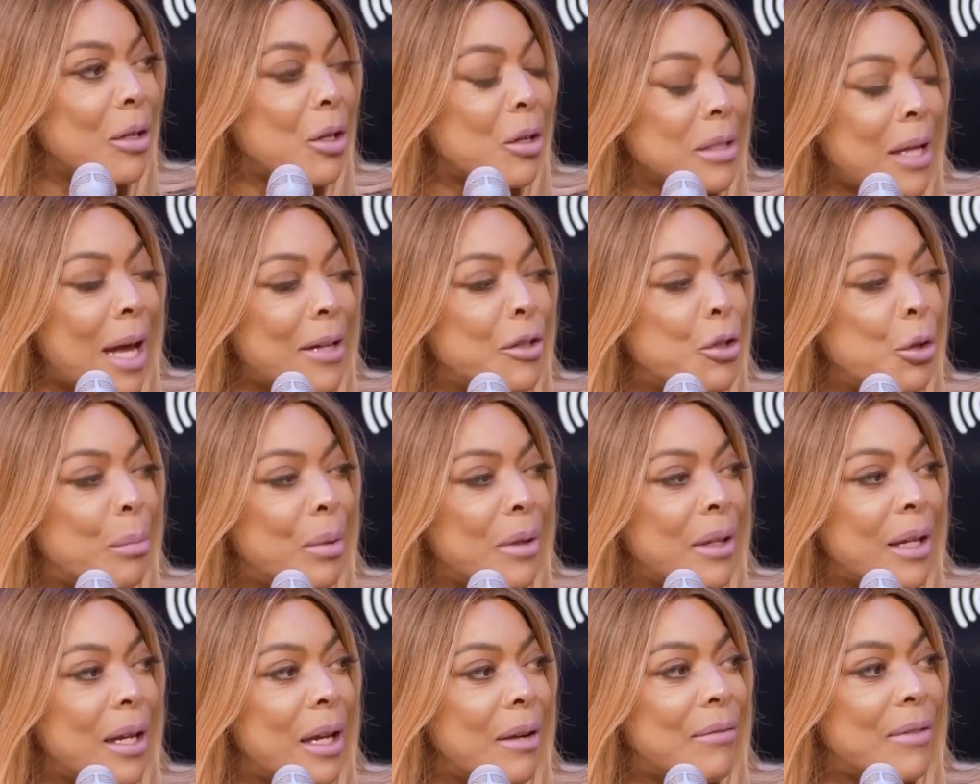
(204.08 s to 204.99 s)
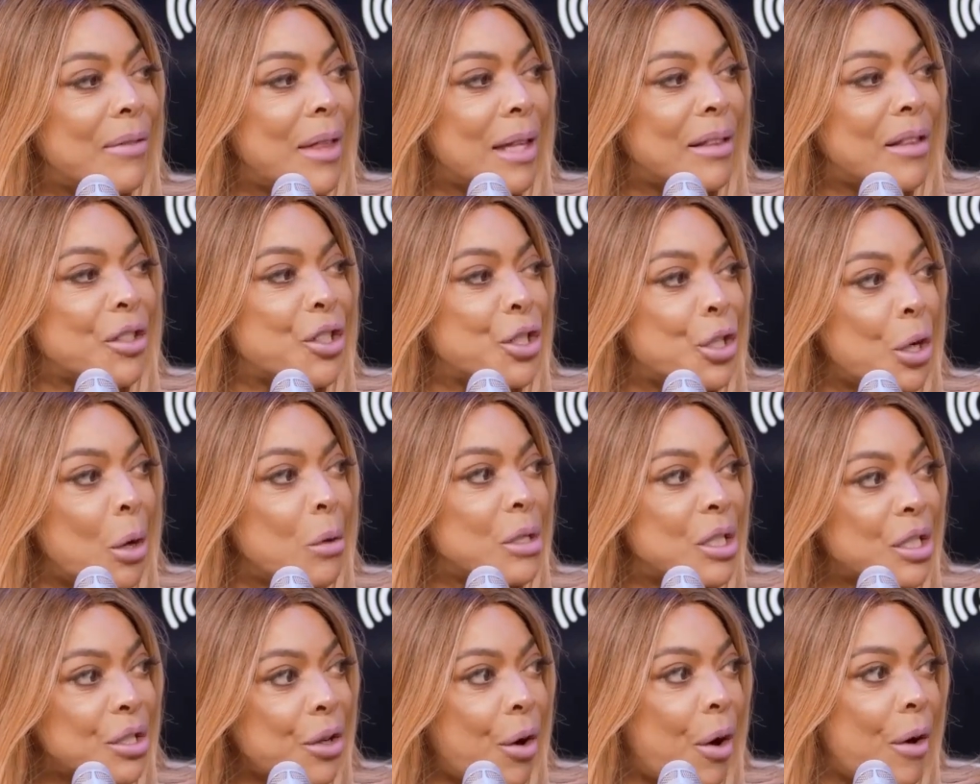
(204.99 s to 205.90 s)
early 1990s when he was
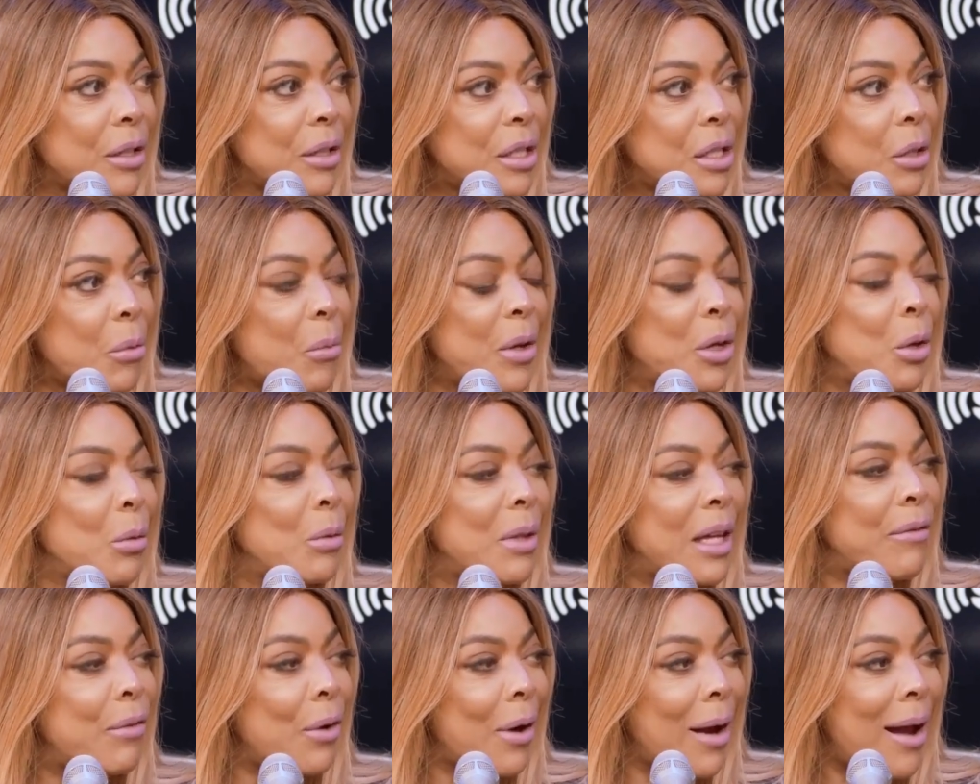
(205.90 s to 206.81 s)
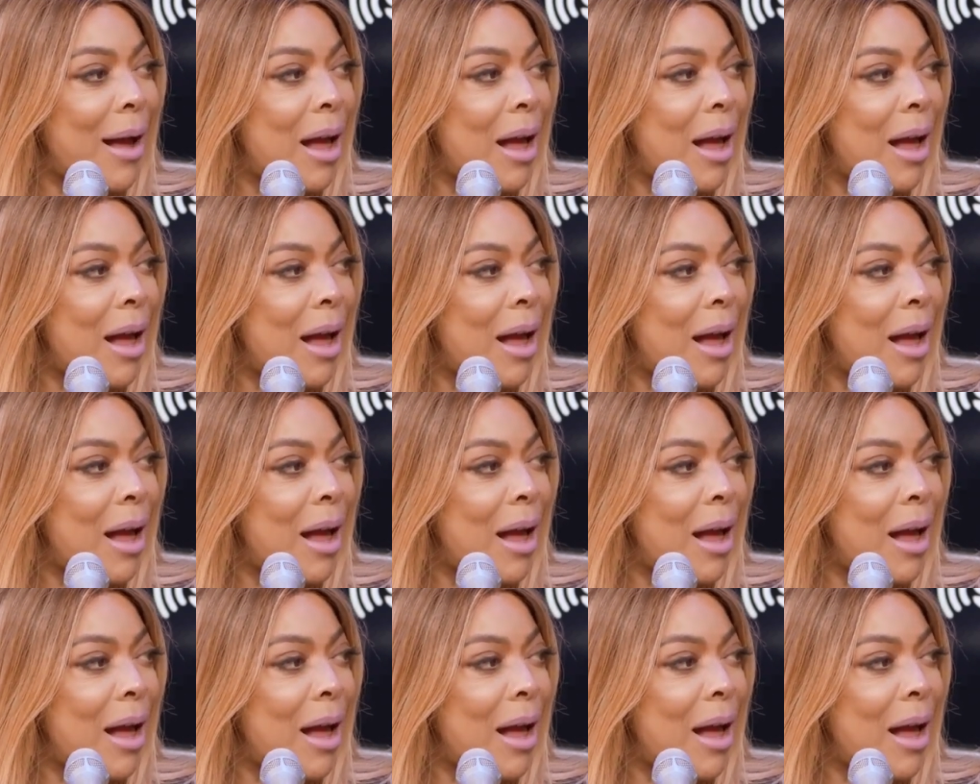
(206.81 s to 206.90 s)
working as a music producer for